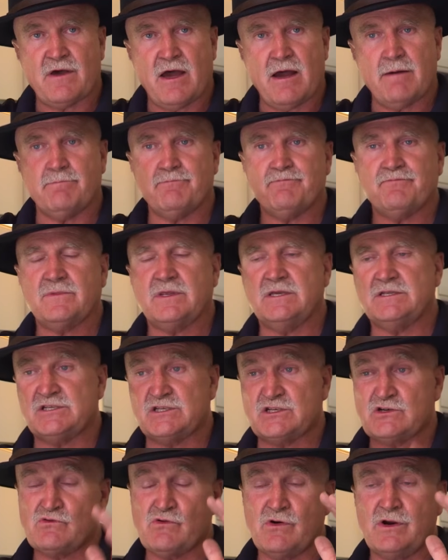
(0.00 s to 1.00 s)
up. It's
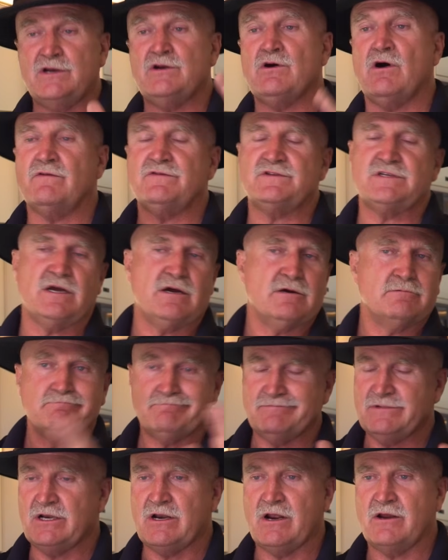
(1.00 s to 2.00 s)
screened off, so
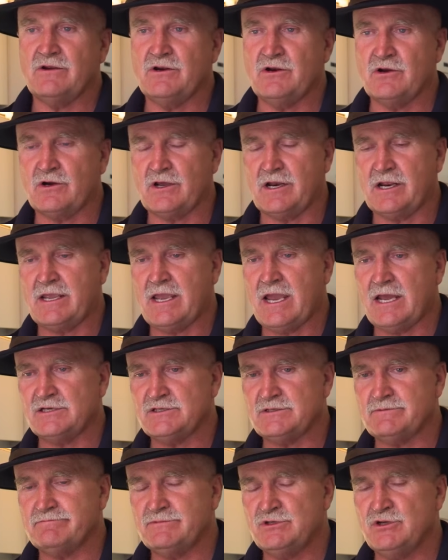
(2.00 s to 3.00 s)
you know you're not going to
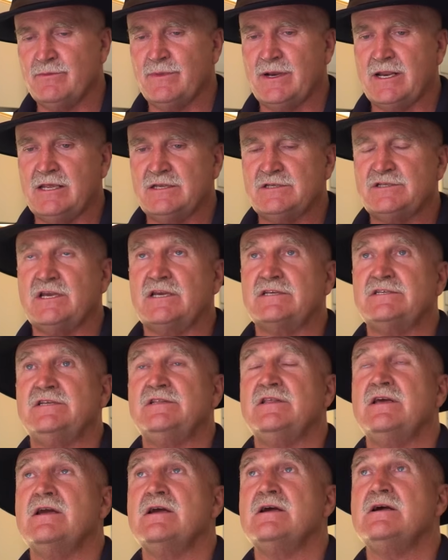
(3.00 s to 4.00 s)
catch too many insects
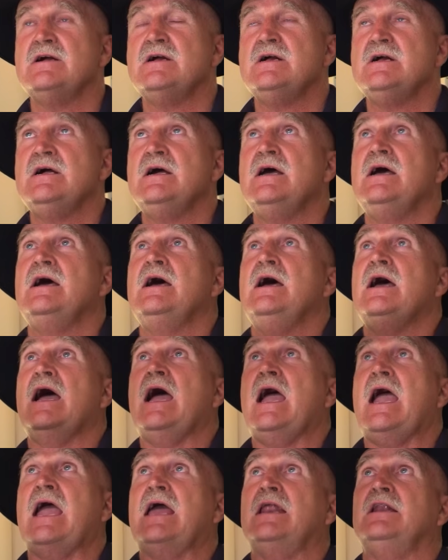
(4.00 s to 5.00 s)
in there.
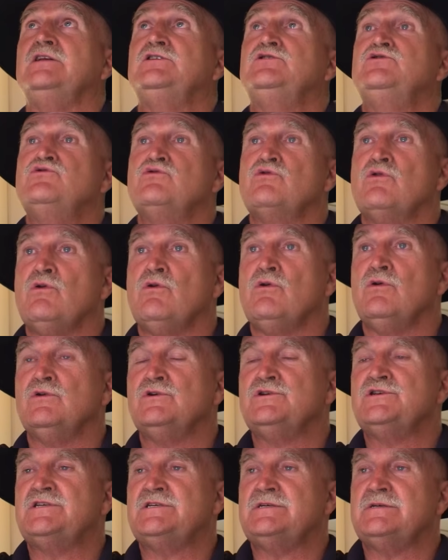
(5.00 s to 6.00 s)
And it
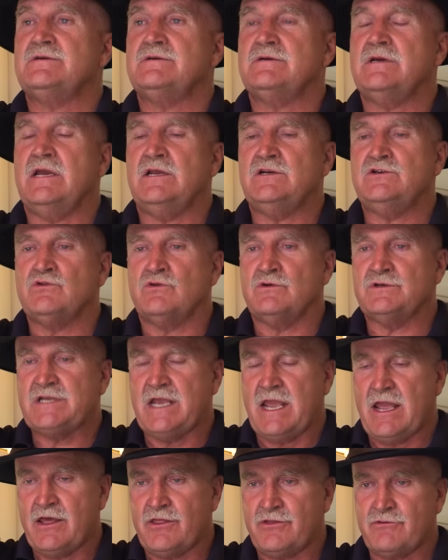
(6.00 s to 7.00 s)
draws
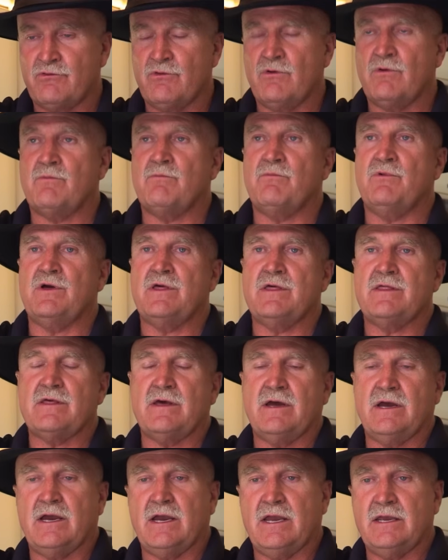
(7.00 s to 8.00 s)
air through it with
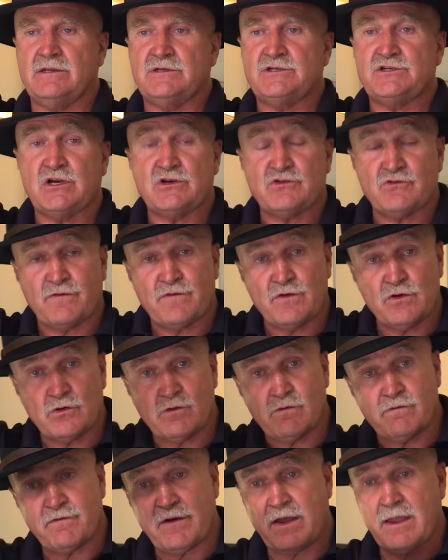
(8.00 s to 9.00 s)
a
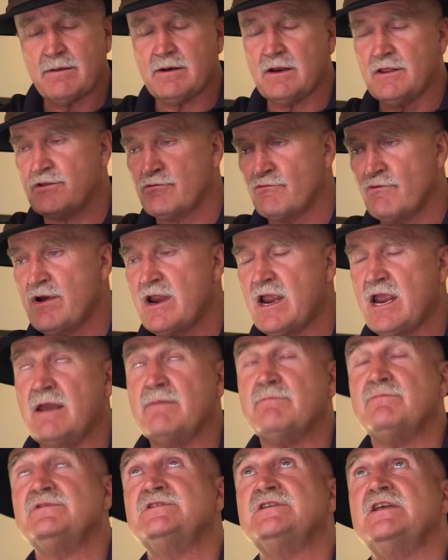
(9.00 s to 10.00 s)
centrifugal fan, a 3
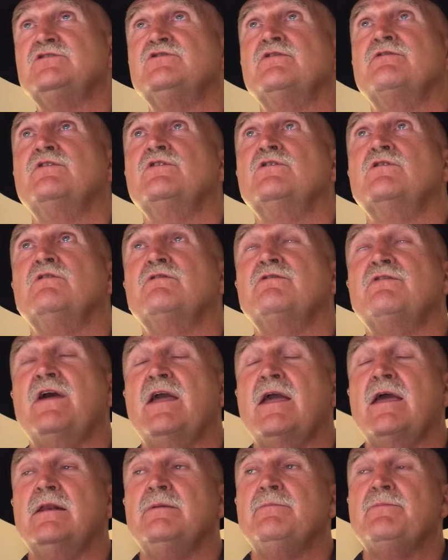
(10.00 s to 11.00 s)
amp centrifugal
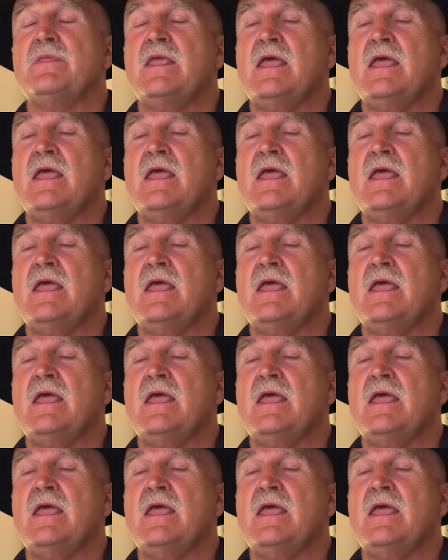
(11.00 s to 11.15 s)
fan,